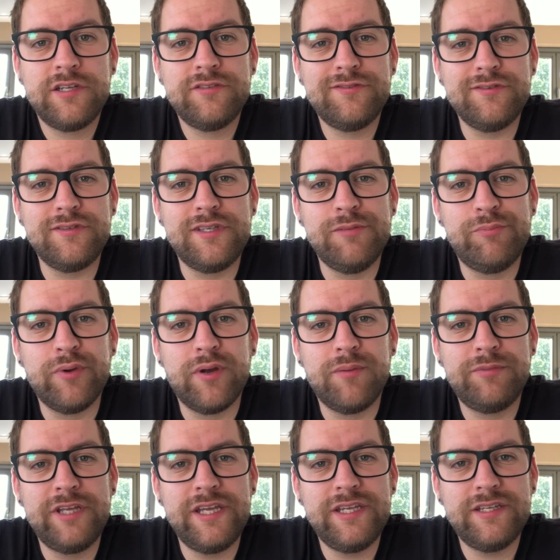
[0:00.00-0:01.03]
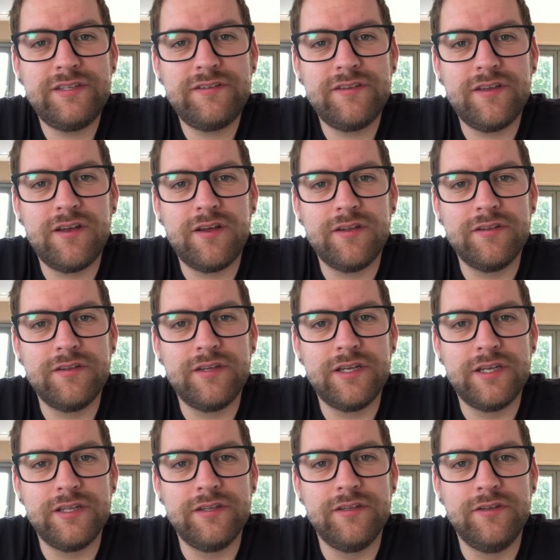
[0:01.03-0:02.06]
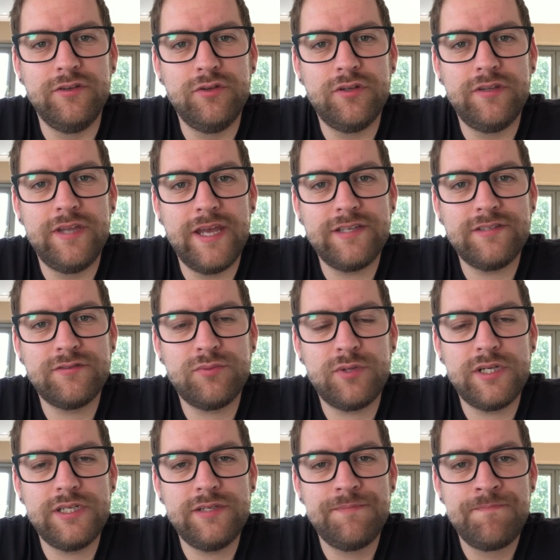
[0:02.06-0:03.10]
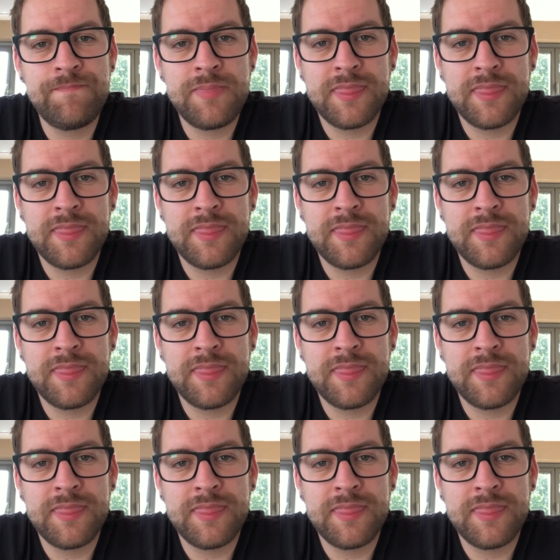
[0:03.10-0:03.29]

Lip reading: to keep updated on the next one,